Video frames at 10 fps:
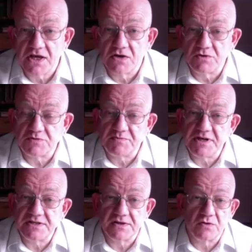which
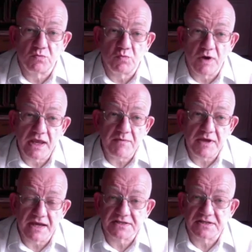means that the way we
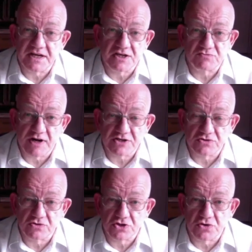exercise
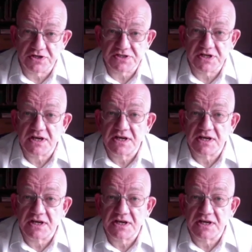rational choice